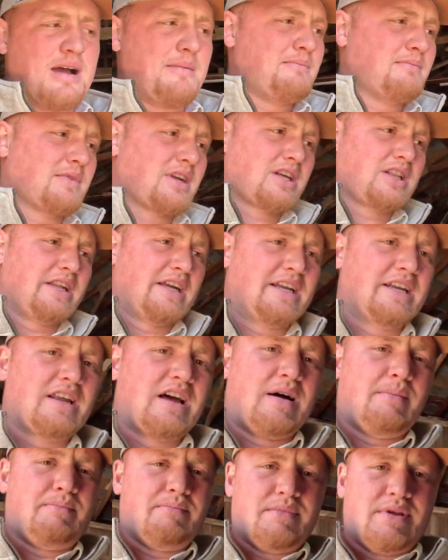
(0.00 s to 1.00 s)
up, cleaned
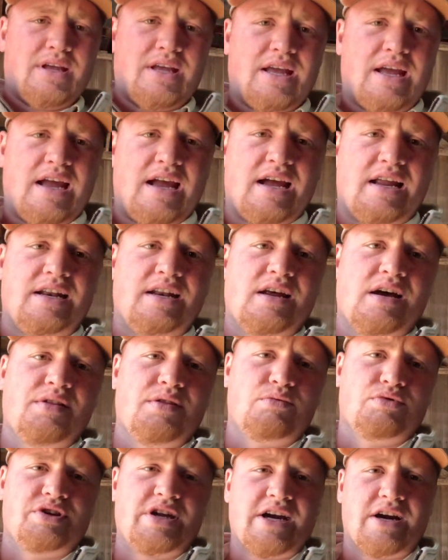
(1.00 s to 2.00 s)
up, and
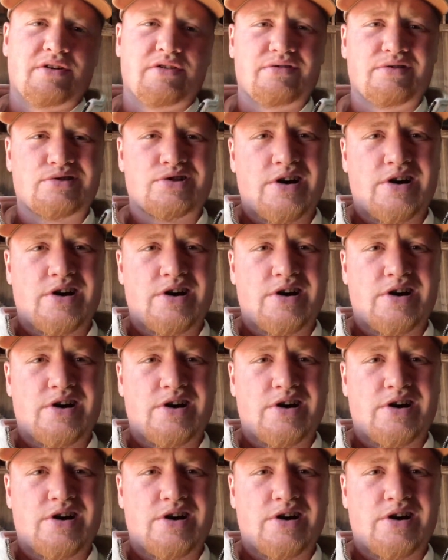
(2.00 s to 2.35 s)
then we'll take her to the